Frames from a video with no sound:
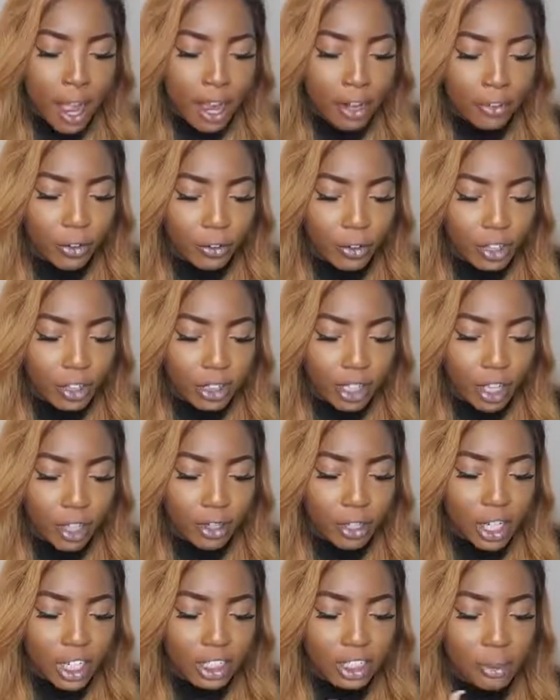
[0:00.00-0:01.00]
I wrote this
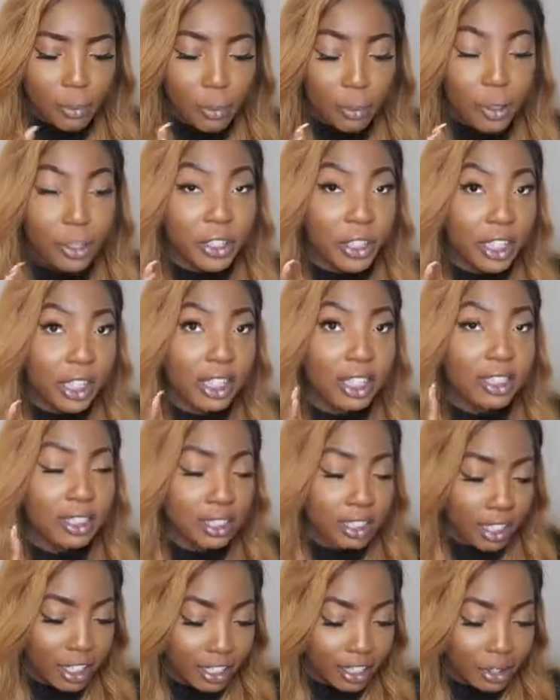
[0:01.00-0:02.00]
down, it's
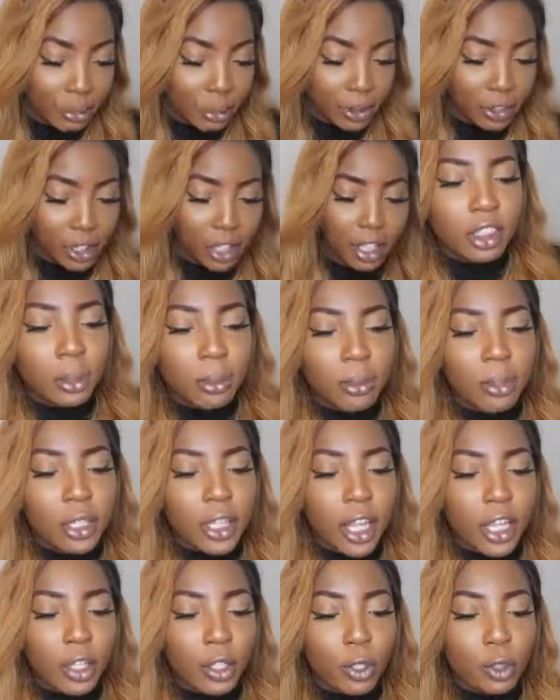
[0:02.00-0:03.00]
birthdays. Today's a birthday. Gem of the day